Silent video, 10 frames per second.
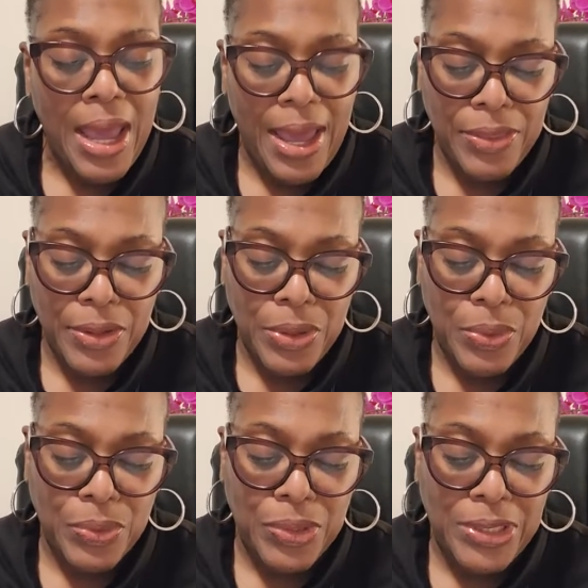And the
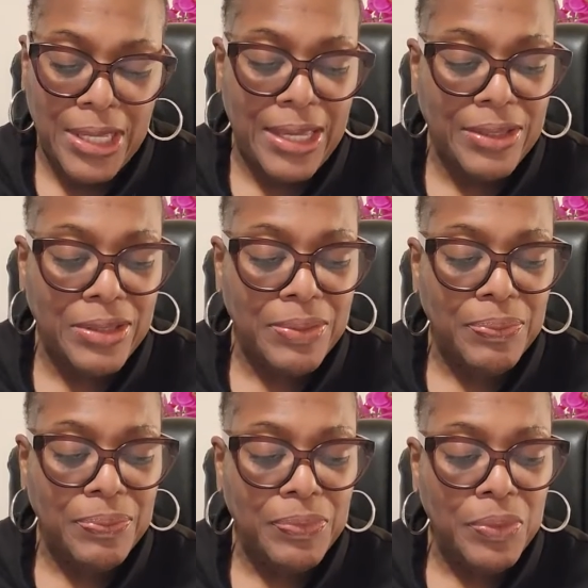note says,
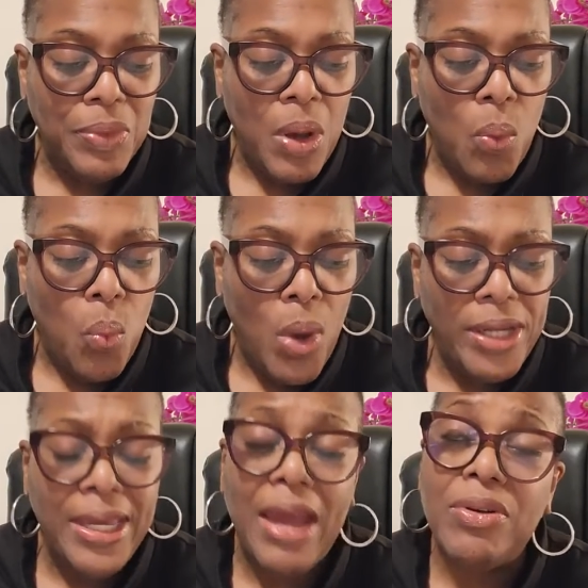
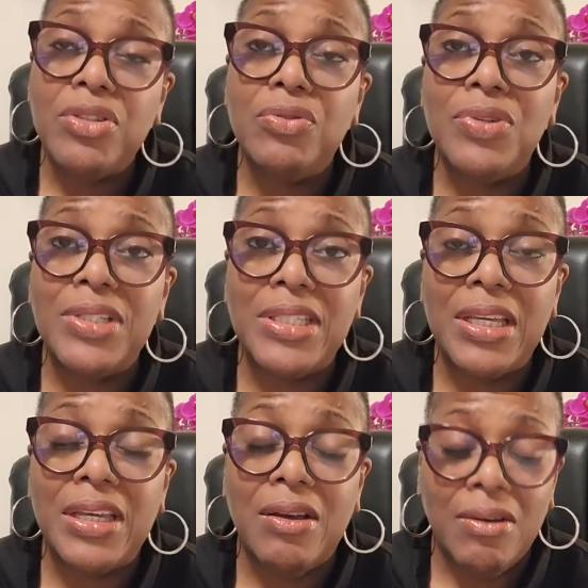one
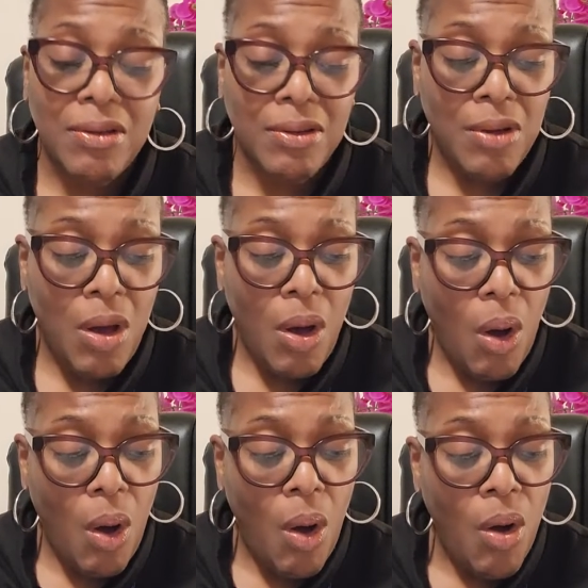characteristic
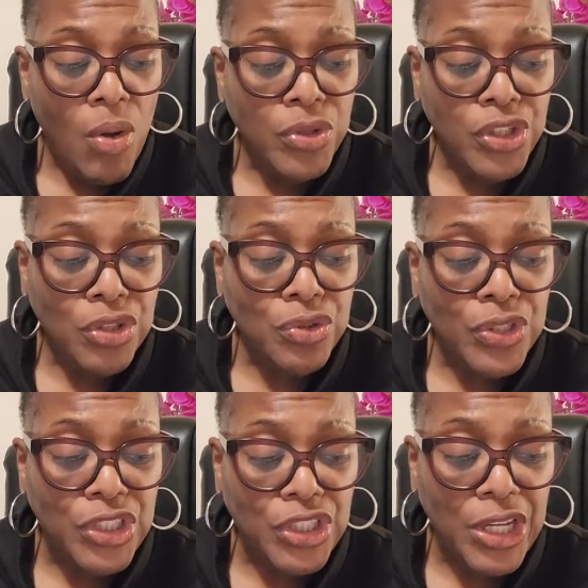all
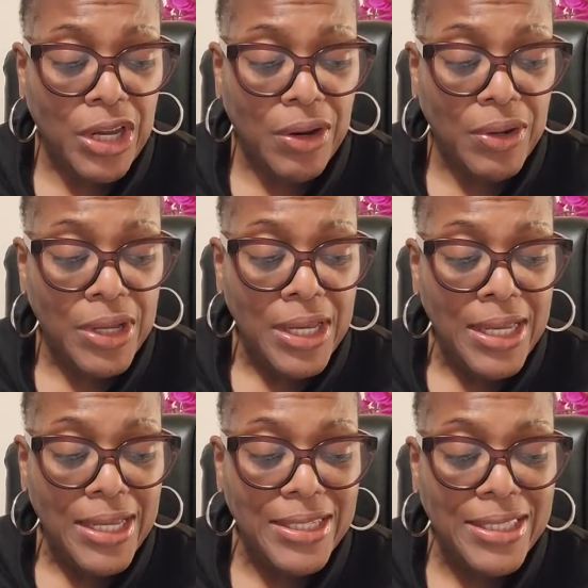children share
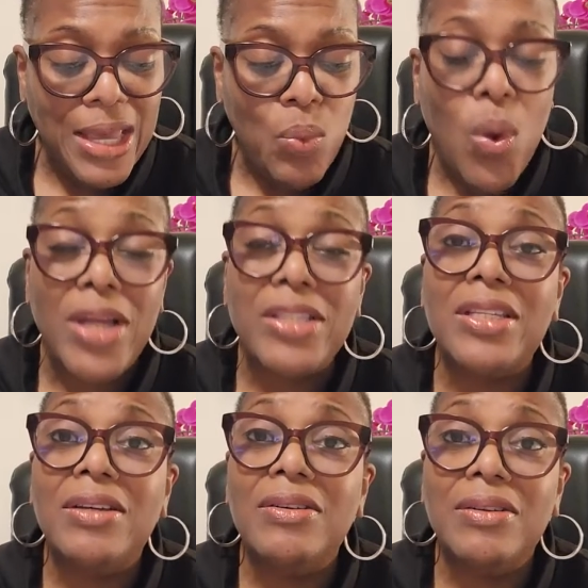is they want